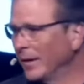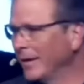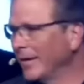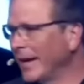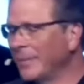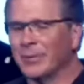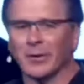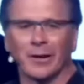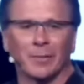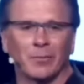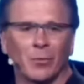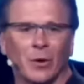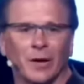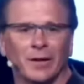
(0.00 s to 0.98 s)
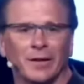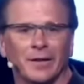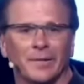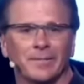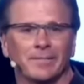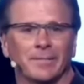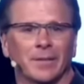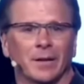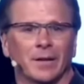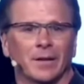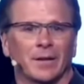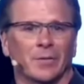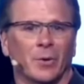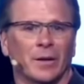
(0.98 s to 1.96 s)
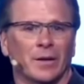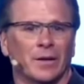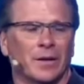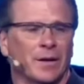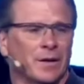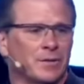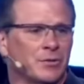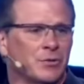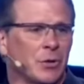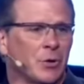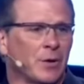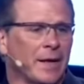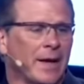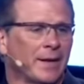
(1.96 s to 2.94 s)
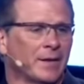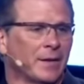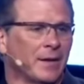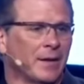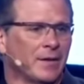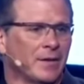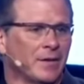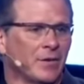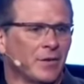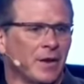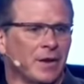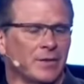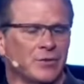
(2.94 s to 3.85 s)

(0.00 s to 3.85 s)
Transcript: they put up one, one uh, joke headline that said,